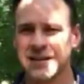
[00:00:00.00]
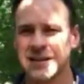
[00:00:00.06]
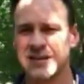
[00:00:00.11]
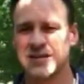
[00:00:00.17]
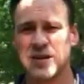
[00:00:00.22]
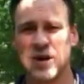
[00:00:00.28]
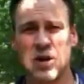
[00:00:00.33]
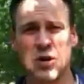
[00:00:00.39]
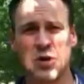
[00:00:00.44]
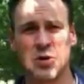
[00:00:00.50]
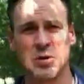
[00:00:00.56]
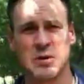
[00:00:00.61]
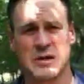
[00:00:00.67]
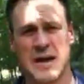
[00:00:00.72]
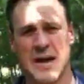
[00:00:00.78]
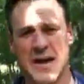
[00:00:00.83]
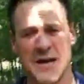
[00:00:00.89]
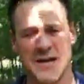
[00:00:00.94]
And
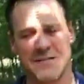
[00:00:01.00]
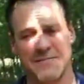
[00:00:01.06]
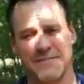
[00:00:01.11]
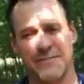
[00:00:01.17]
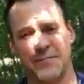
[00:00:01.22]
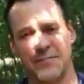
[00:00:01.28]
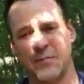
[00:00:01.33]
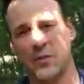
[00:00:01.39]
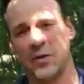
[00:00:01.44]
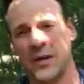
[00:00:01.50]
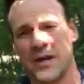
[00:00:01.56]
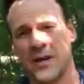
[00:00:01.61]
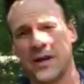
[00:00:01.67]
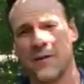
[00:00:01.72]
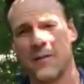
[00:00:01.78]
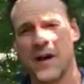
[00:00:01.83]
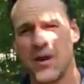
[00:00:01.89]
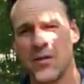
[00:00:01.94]
so, like, when they
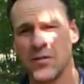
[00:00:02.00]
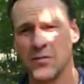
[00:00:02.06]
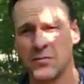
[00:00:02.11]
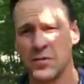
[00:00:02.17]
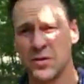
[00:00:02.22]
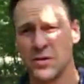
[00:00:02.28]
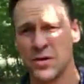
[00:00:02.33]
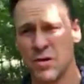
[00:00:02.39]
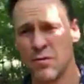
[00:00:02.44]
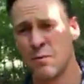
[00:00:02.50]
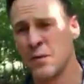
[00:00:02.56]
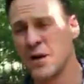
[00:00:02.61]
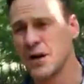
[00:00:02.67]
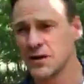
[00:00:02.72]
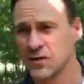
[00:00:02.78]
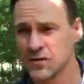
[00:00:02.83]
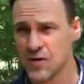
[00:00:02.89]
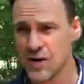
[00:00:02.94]
come out with buco
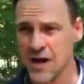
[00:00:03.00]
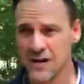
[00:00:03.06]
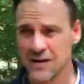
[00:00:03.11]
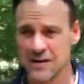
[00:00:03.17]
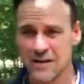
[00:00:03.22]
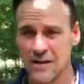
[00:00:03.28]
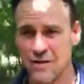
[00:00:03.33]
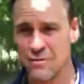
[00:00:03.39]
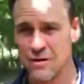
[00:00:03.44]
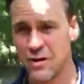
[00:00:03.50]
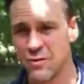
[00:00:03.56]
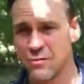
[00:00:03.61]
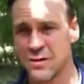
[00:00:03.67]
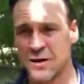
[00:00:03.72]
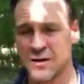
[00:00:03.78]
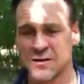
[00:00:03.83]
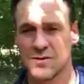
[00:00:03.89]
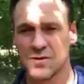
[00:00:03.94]
bucks trying to derail
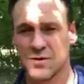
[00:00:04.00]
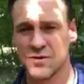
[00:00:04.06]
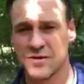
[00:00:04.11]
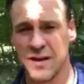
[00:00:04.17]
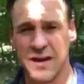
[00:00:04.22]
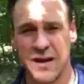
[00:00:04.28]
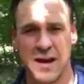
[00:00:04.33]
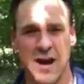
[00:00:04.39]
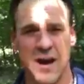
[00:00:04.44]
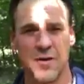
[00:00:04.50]
Russell, saying,